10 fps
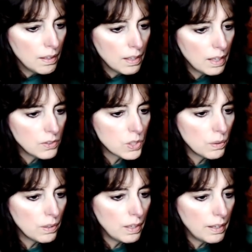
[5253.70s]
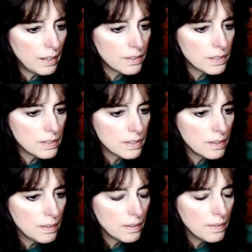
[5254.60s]
Hate choking on ashes.
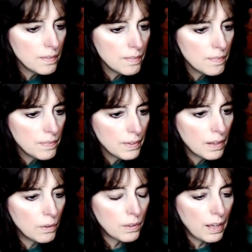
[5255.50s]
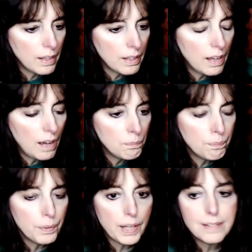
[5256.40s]
Okay,
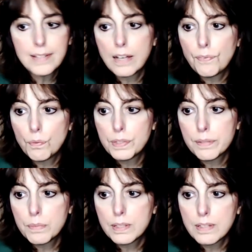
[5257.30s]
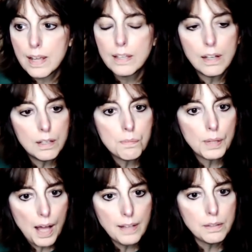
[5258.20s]
but I said if it was a mistake,
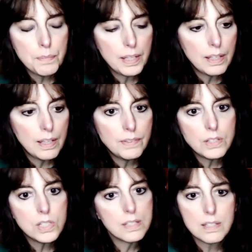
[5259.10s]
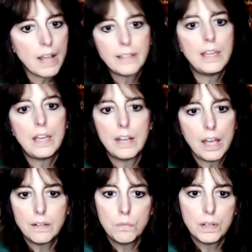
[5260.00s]
unblock me, and then she said I can't. I
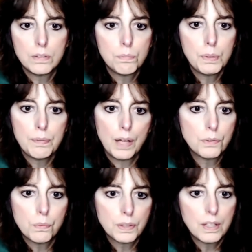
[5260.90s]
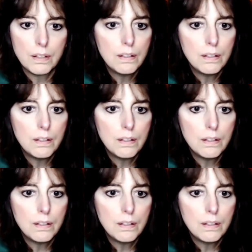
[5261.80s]
don't want to be bothered with it.